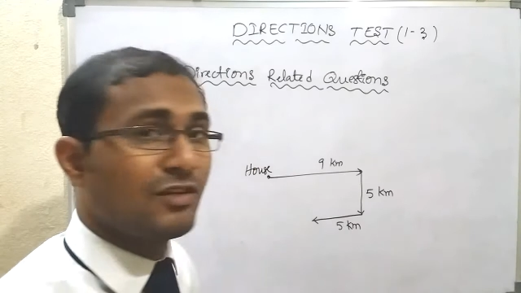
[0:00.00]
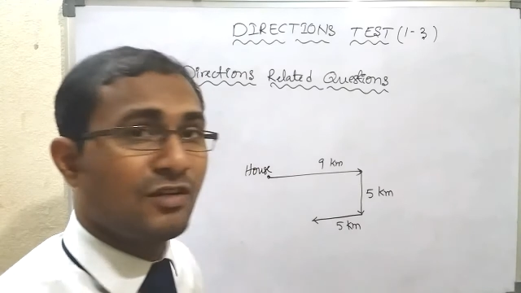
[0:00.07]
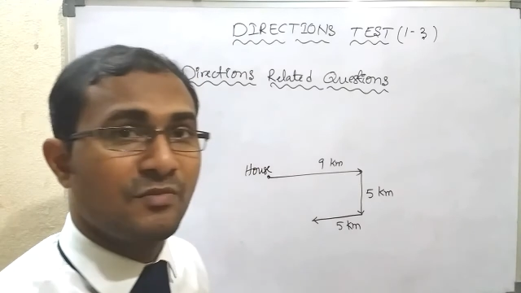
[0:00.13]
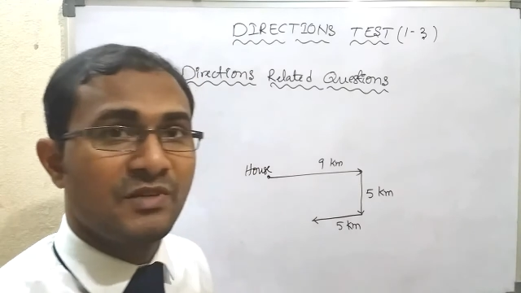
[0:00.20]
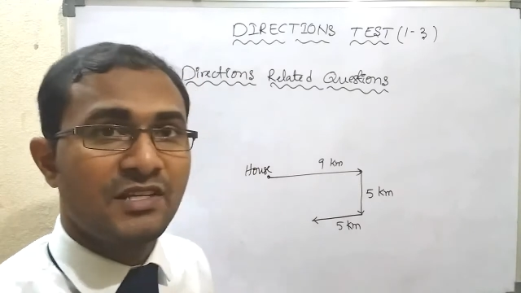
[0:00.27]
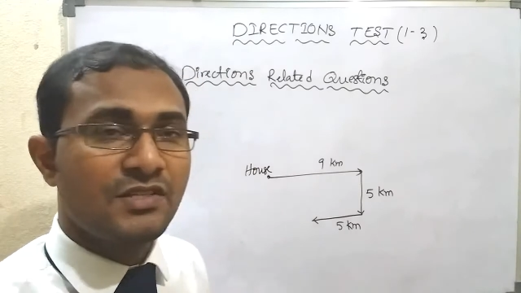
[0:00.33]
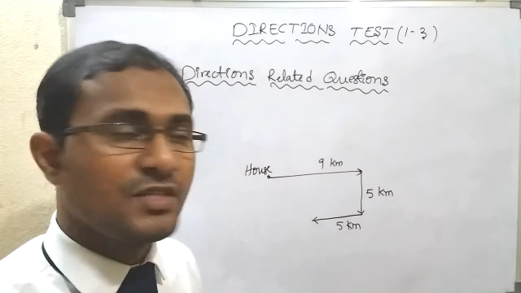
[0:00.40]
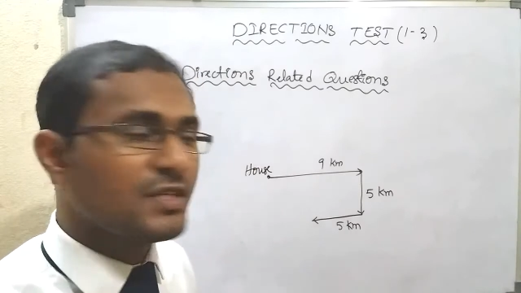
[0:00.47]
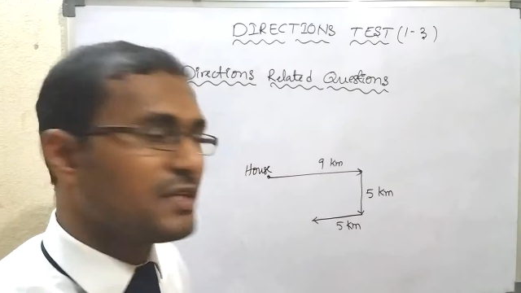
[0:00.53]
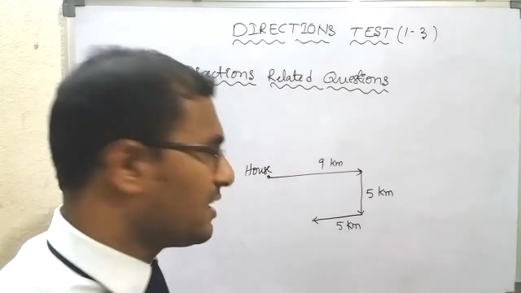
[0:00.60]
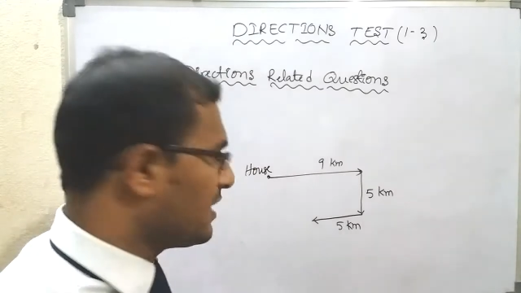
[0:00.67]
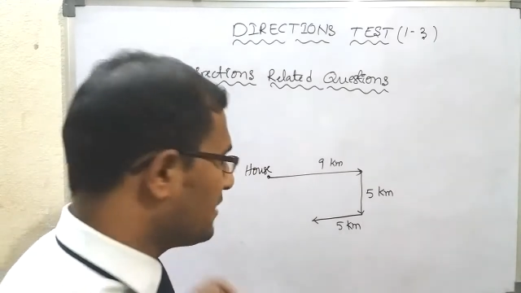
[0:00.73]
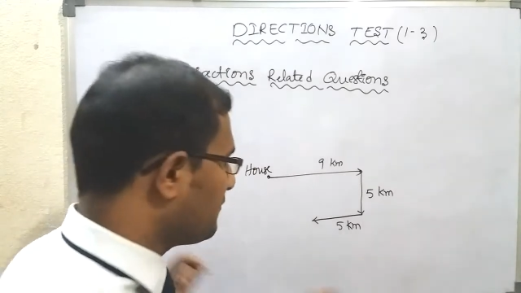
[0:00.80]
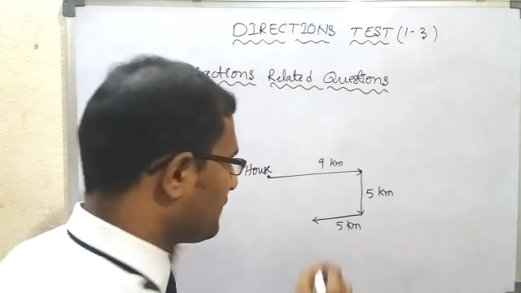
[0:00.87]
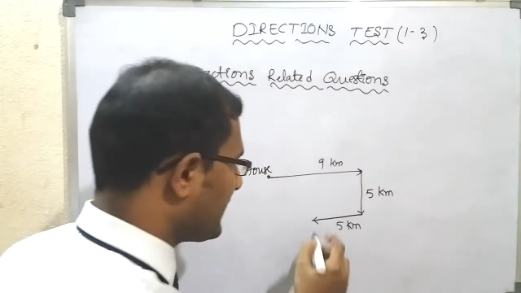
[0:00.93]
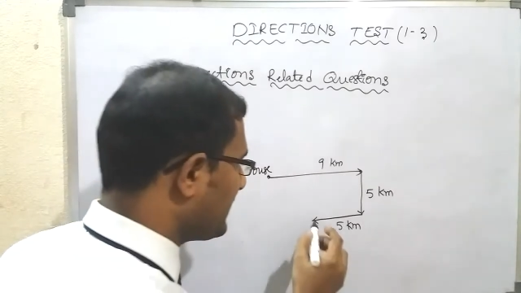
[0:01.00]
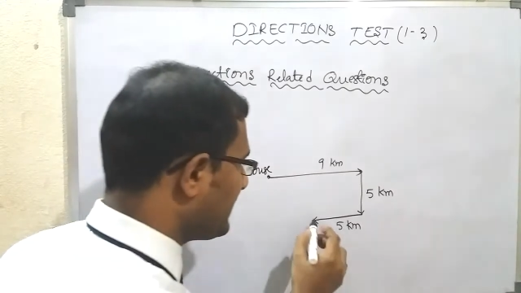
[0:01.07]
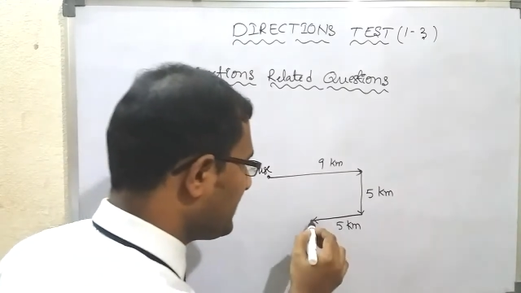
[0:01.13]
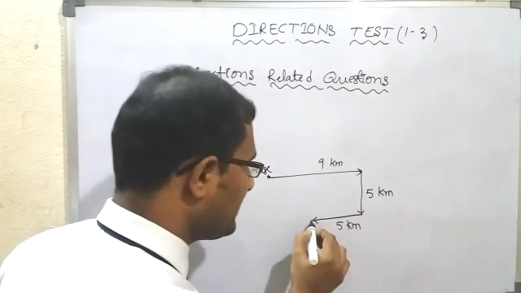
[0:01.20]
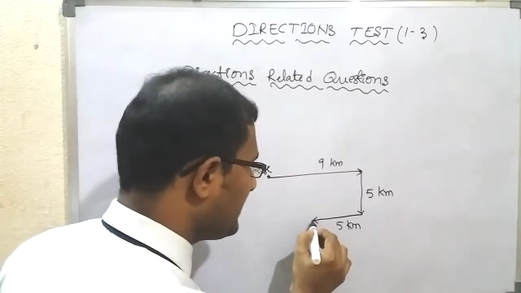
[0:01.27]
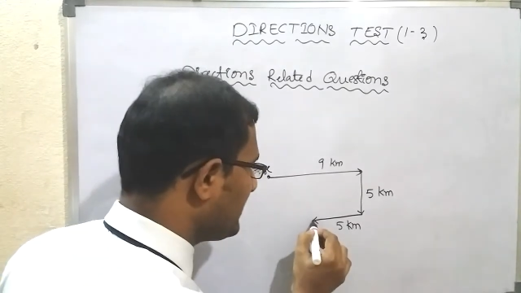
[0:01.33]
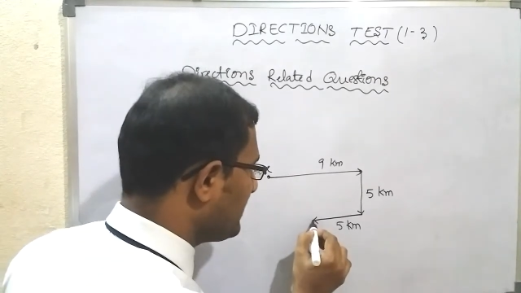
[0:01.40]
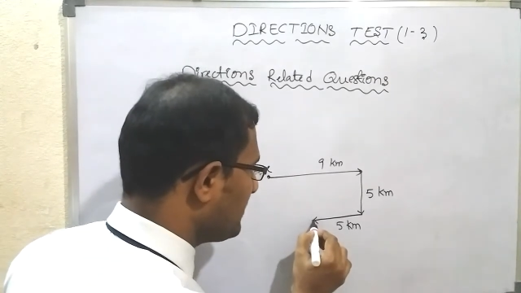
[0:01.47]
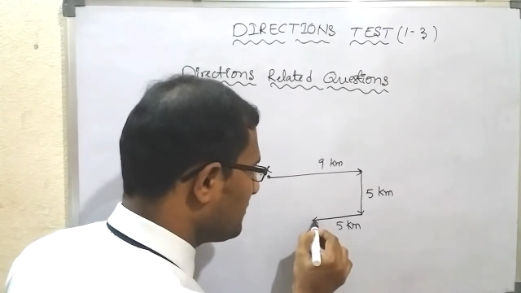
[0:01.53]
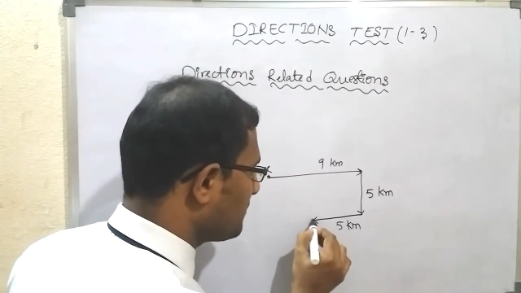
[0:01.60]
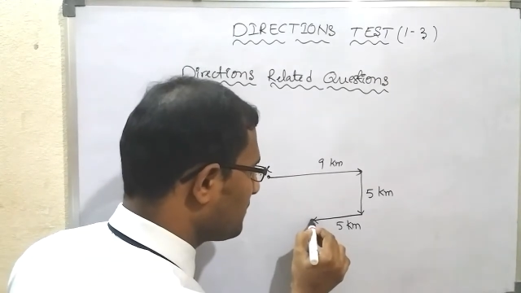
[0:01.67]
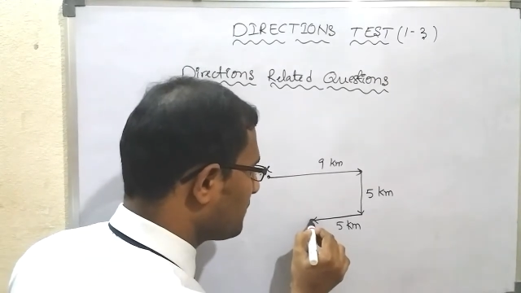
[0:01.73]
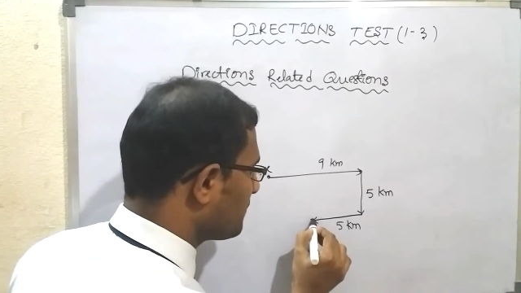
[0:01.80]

kilometers, and finally